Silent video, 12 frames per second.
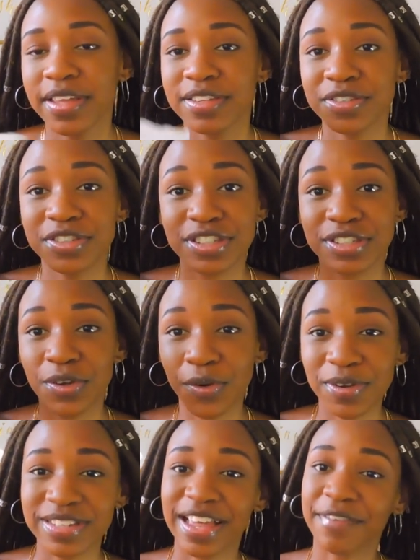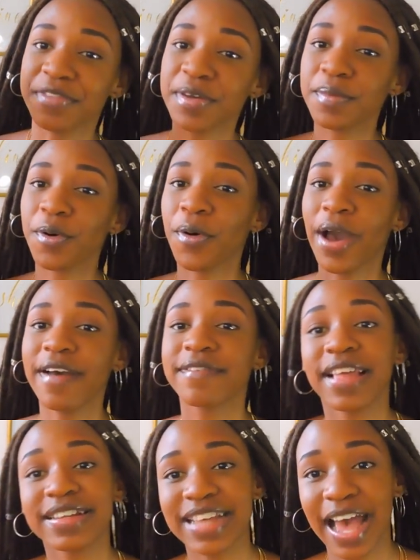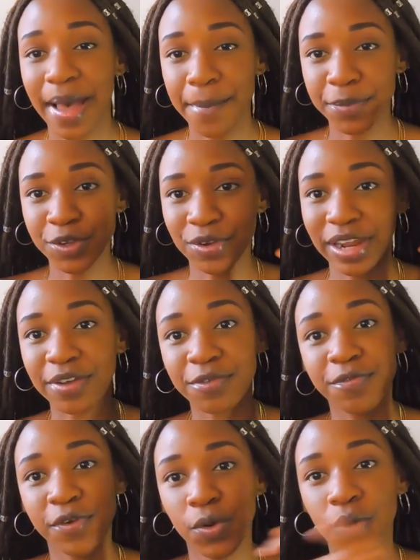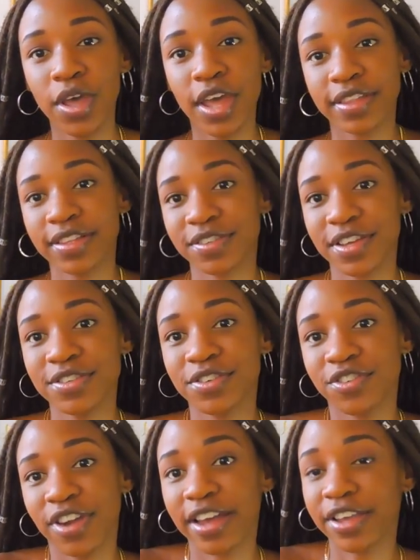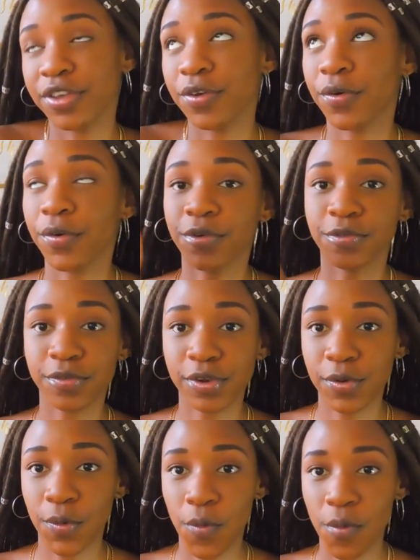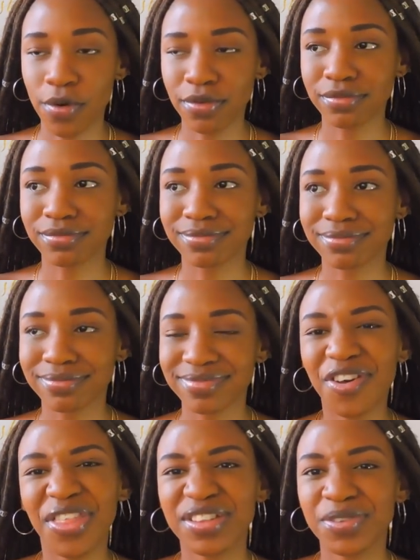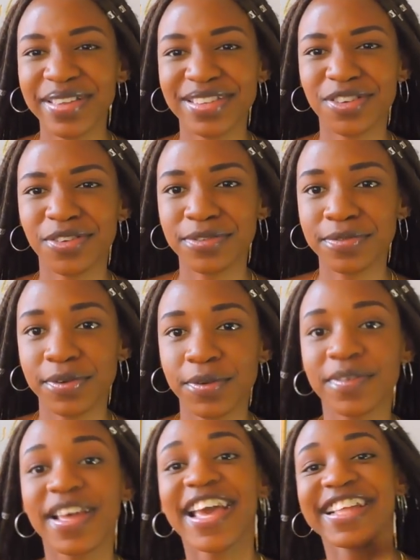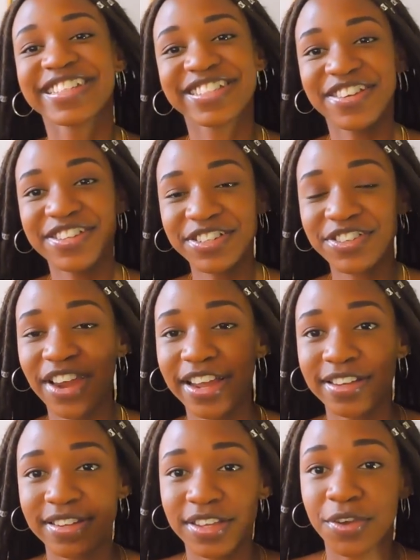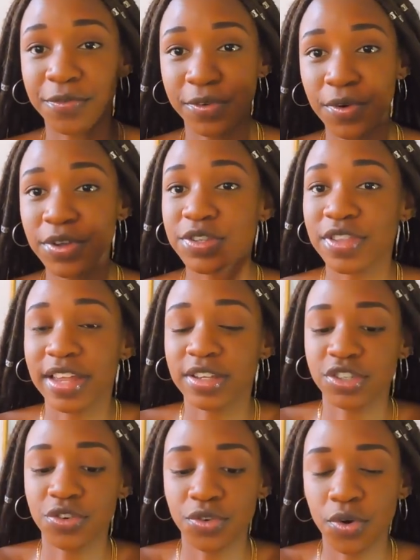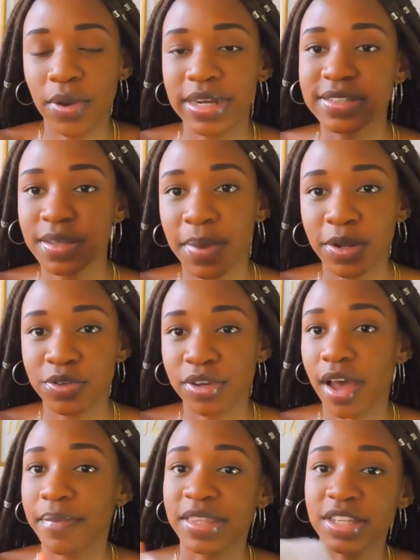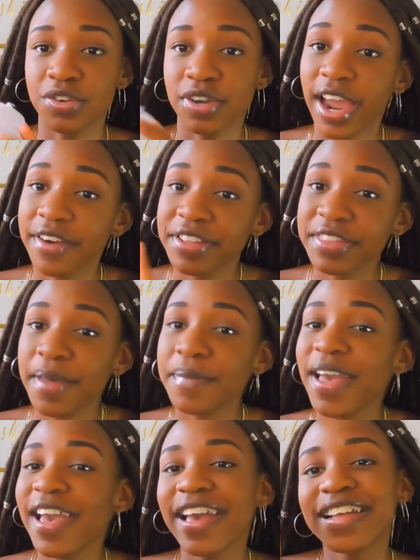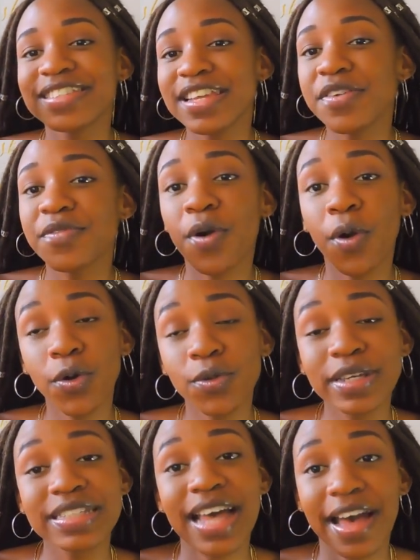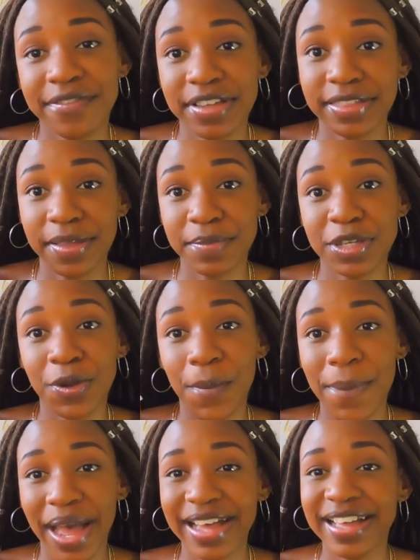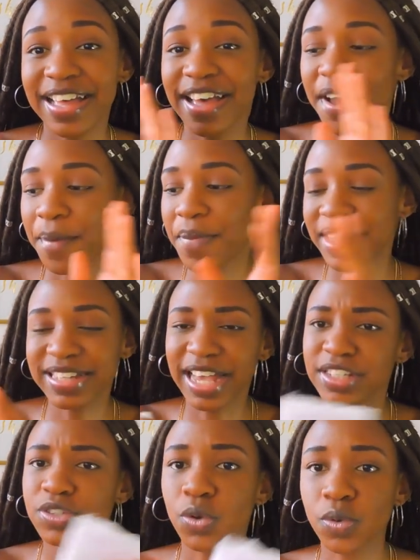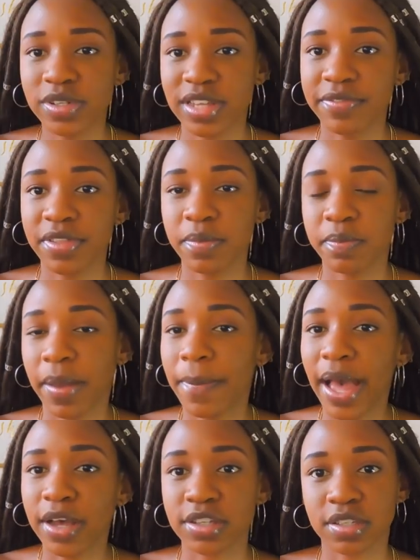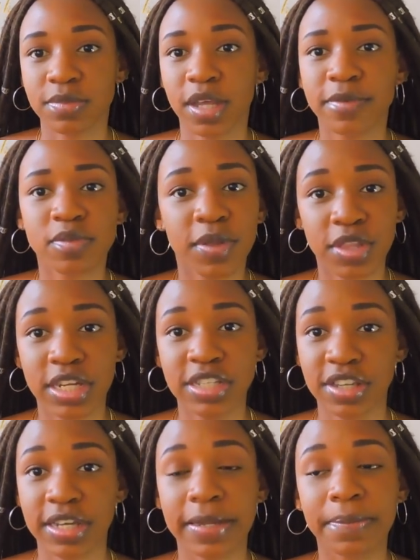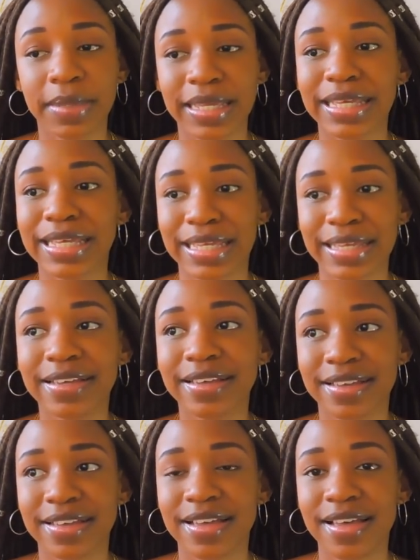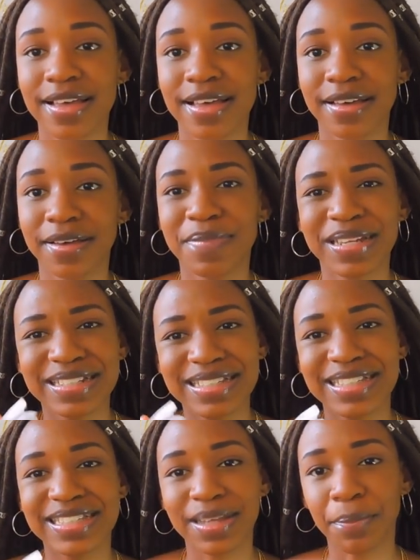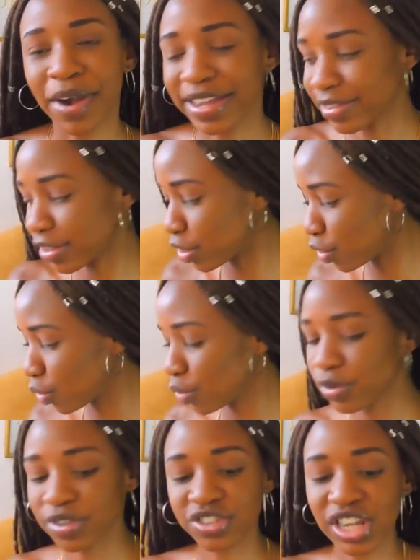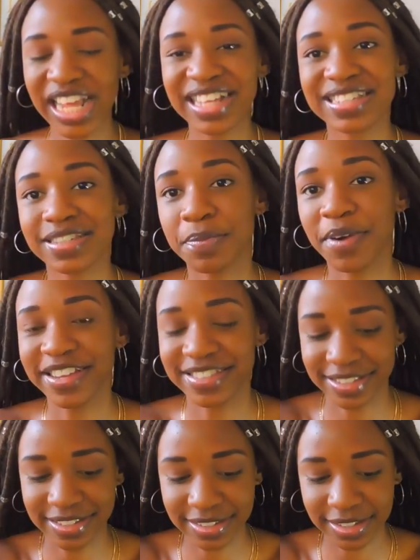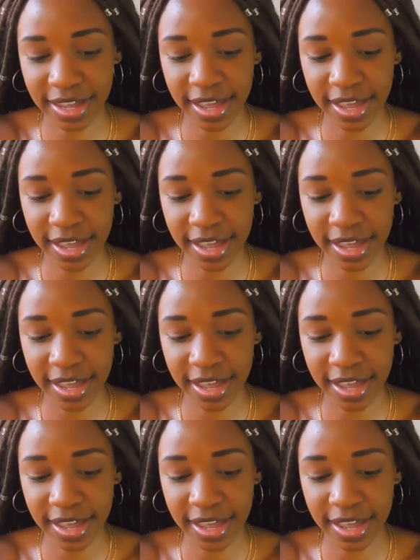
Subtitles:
So just always have them, or have that app, you know, like Flow, that's going to track your flow. Oh, that's why it's called Flow. It's going to track your flow so that you know when it's about to come, and then you carry them instead of always having them in your bag. But I just always have them in my bag because sometimes Mother Nature can be a bit surprising, you know, she likes surprises.